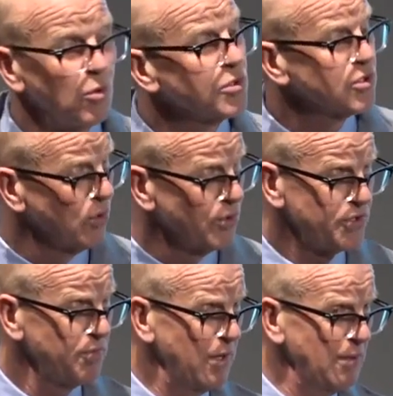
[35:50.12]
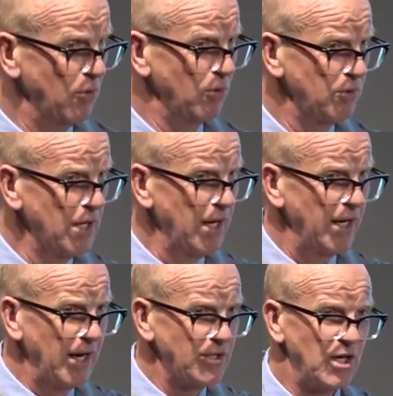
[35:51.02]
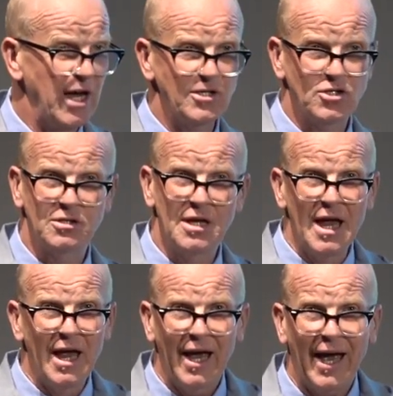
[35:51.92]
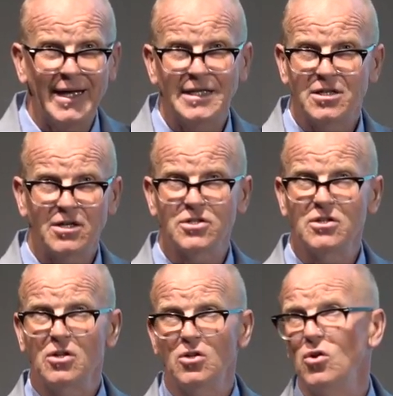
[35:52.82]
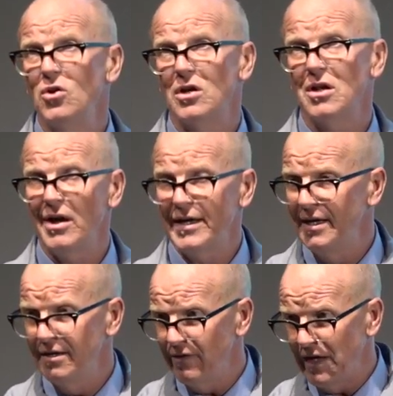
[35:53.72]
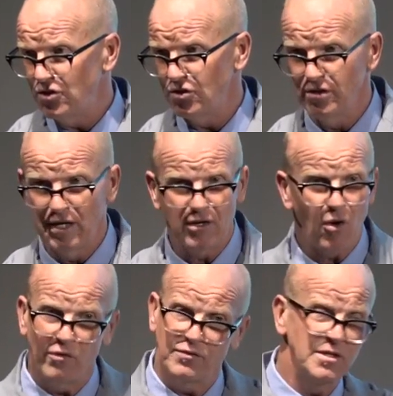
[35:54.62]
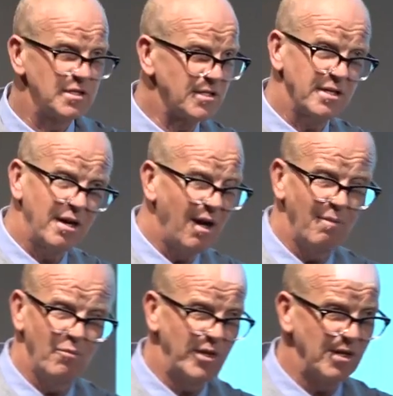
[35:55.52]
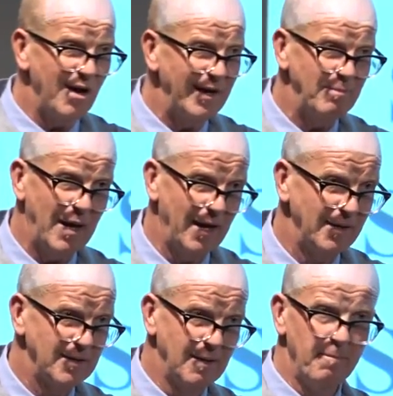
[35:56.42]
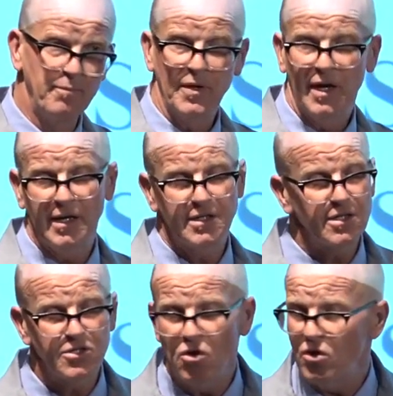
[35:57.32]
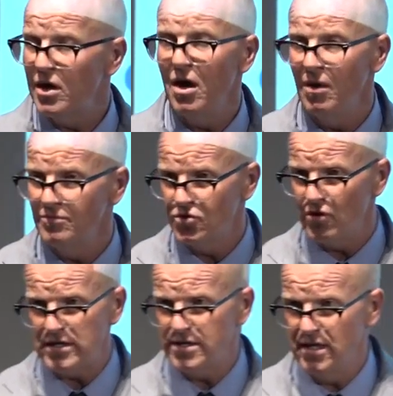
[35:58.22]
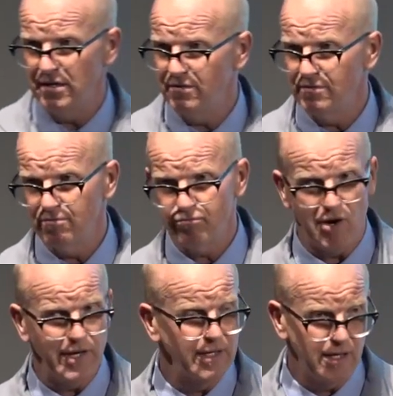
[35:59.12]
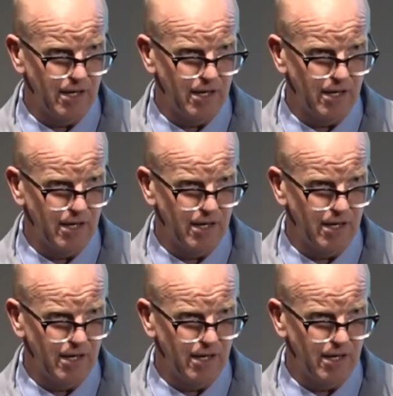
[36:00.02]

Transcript: all sorts of people in education, and it doesn't look like innovation. It often doesn't come with an iPad. It does not come dressed in bright